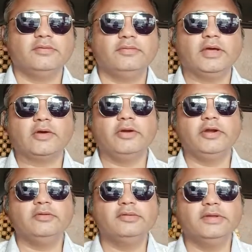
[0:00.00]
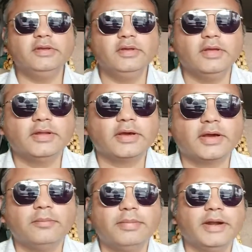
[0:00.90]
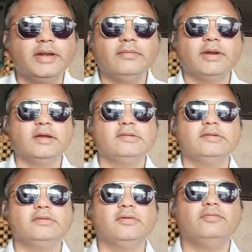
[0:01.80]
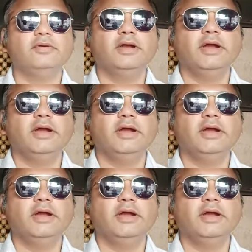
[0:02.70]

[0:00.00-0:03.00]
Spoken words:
We are going to see the comparative analysis of